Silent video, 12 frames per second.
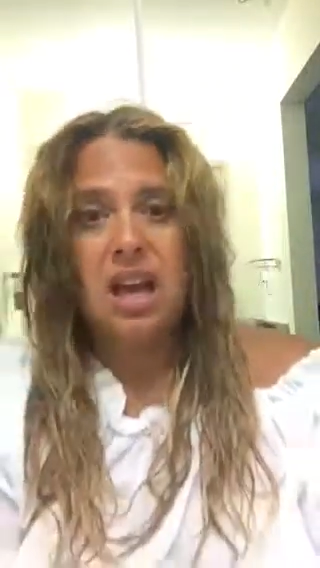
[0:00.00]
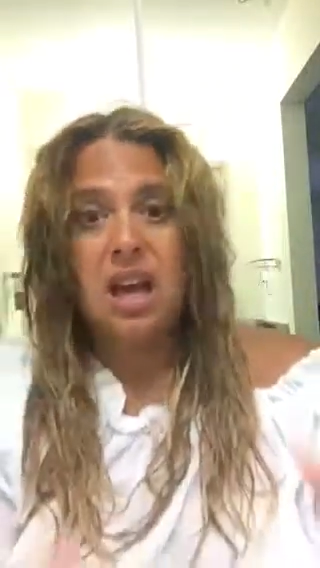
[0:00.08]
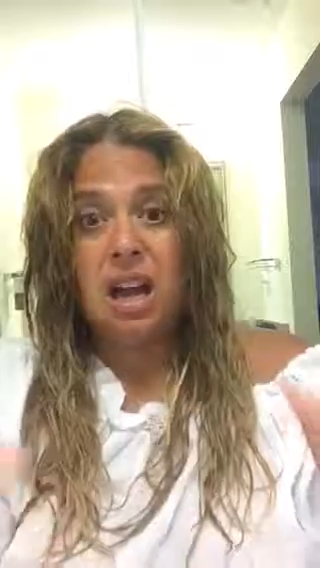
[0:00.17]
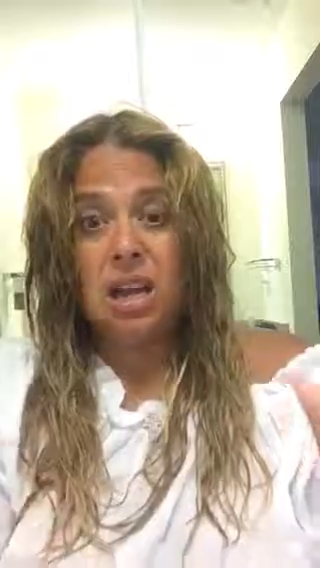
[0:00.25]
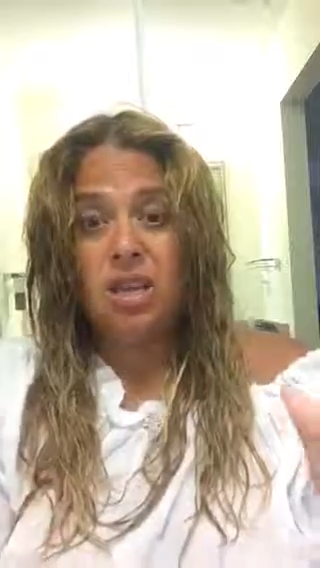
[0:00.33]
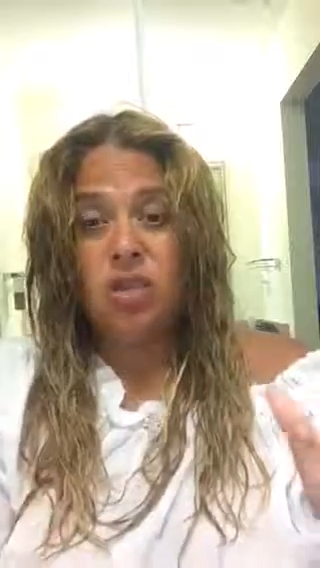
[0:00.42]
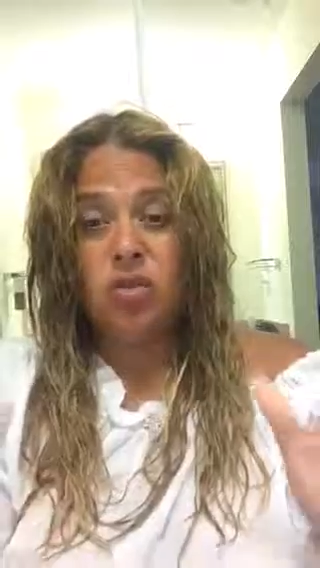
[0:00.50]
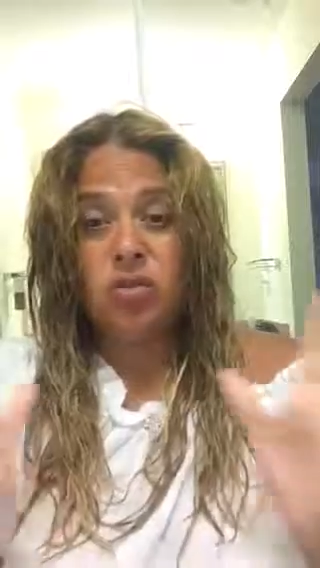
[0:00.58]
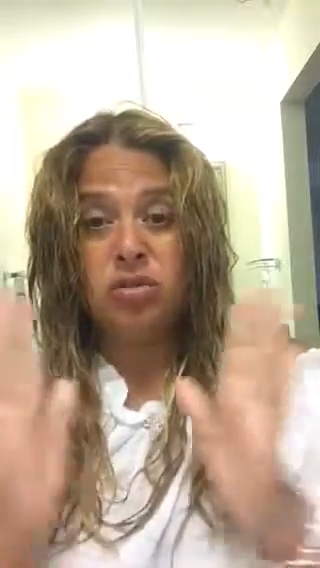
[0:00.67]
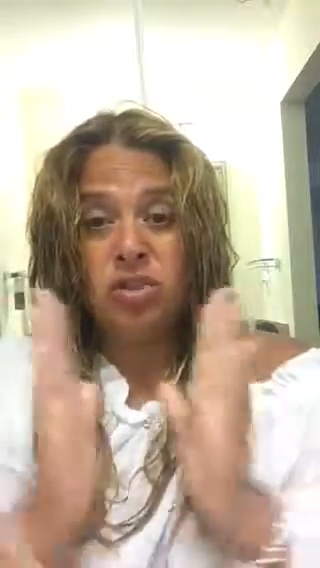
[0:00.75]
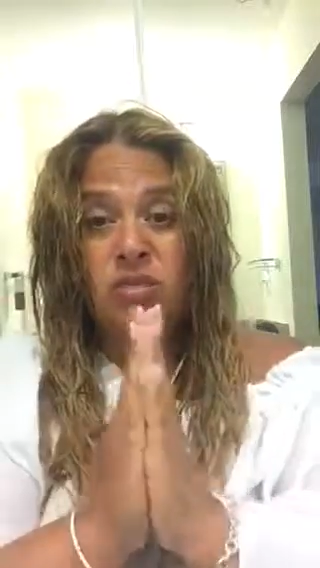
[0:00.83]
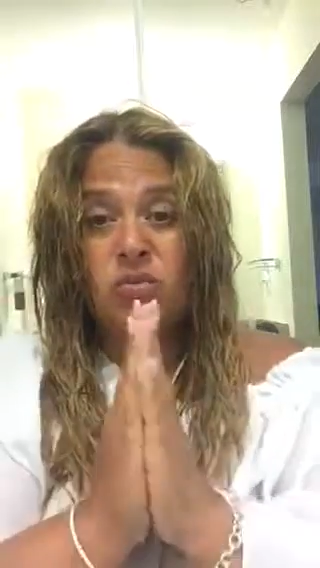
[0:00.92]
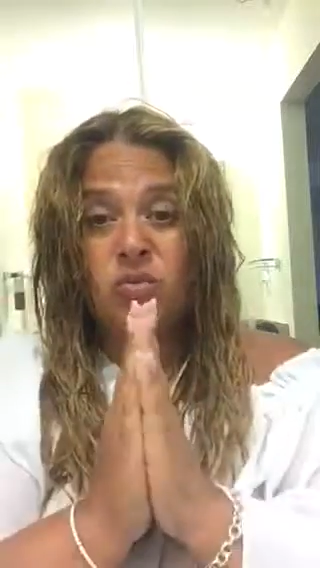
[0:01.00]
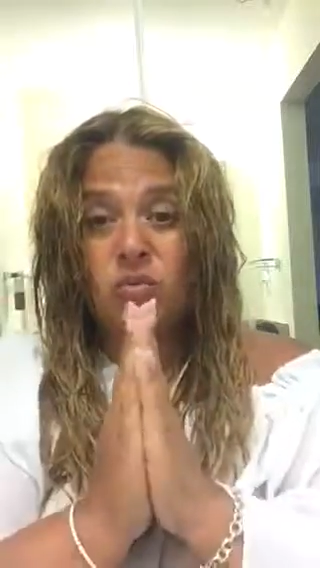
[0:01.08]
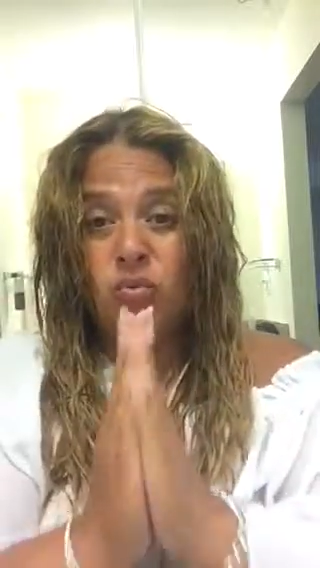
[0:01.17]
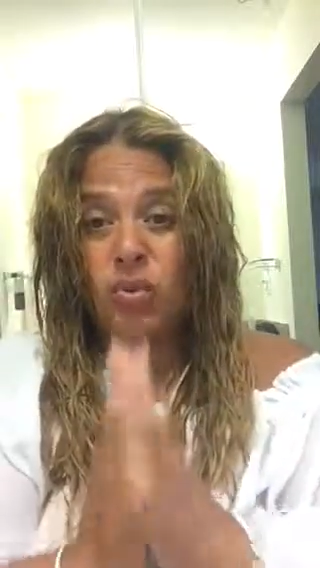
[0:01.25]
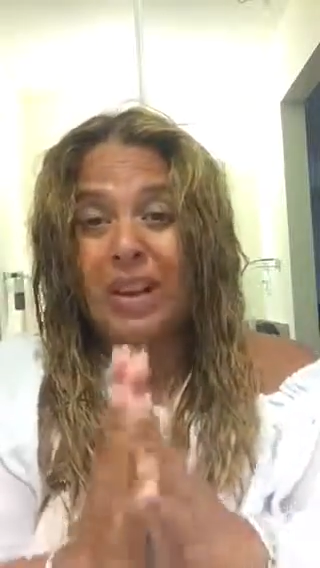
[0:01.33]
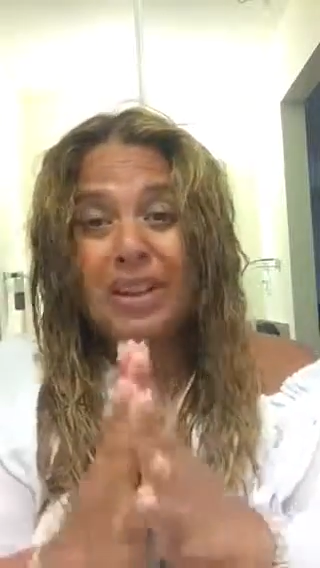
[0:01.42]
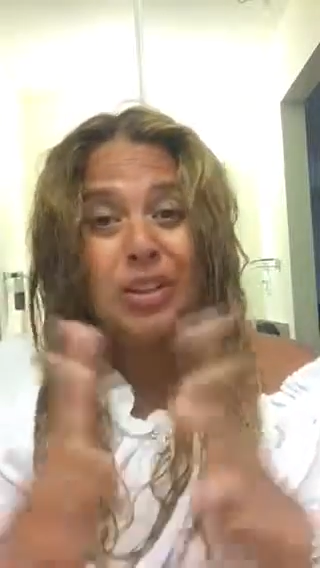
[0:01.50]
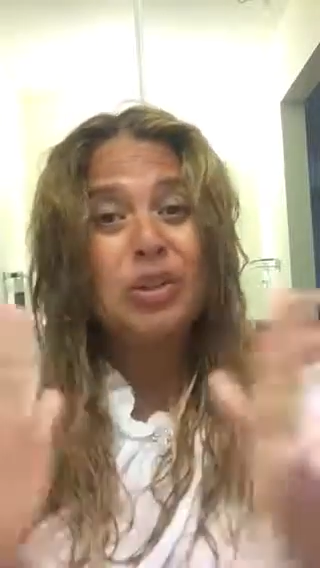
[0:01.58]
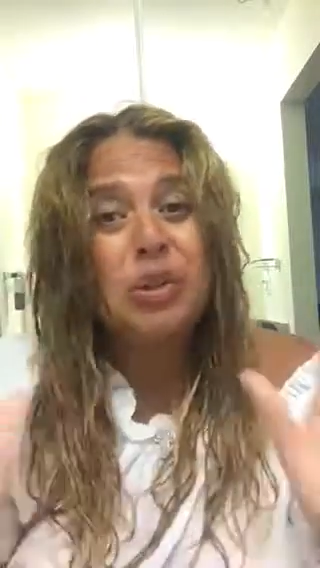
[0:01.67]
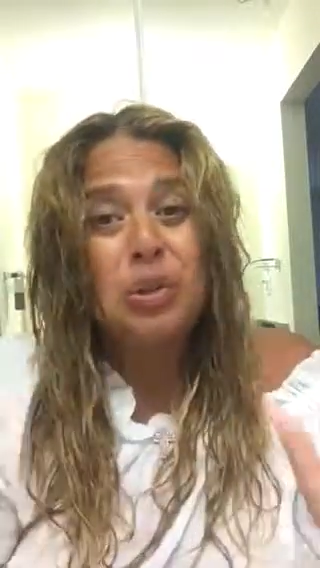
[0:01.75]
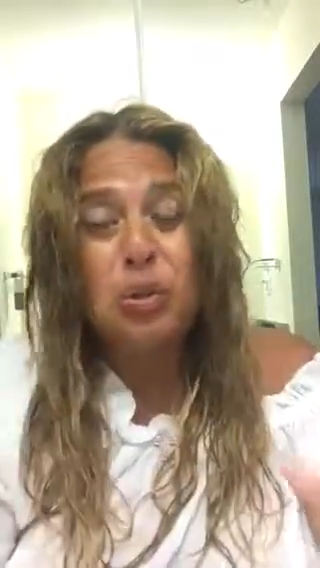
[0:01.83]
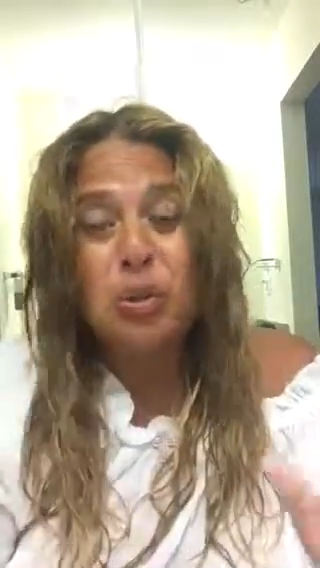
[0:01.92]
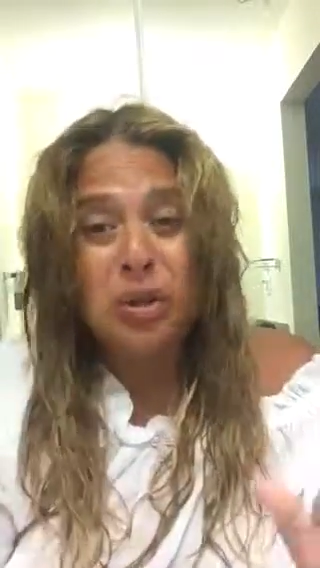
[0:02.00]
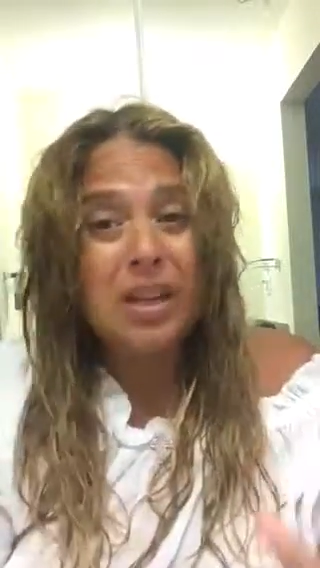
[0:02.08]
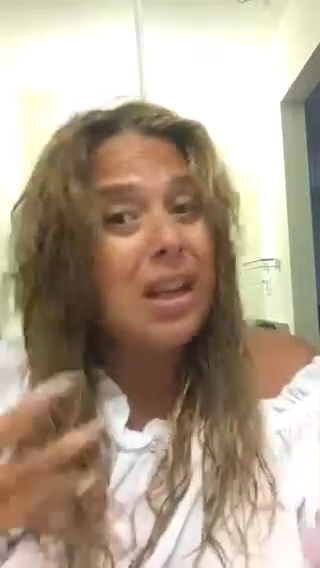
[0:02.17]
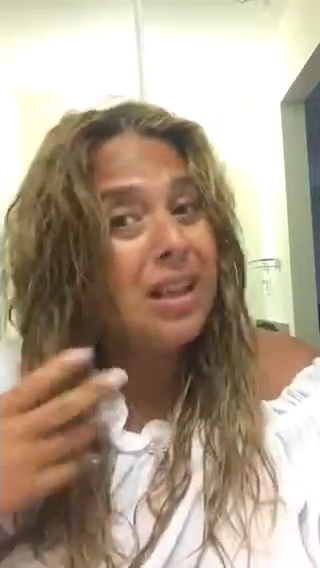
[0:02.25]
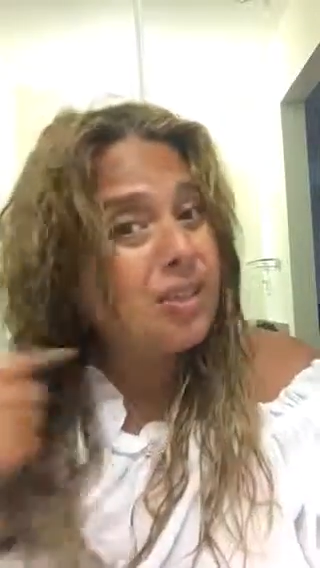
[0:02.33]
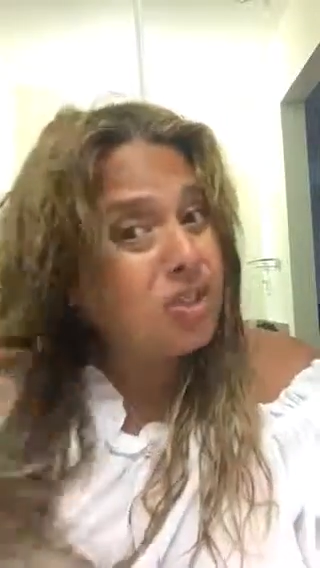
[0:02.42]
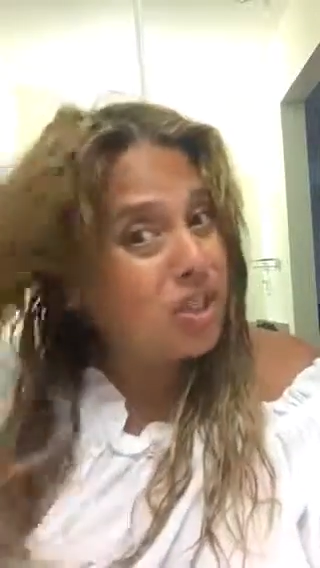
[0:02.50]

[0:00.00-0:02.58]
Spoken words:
I use regular L'Oreal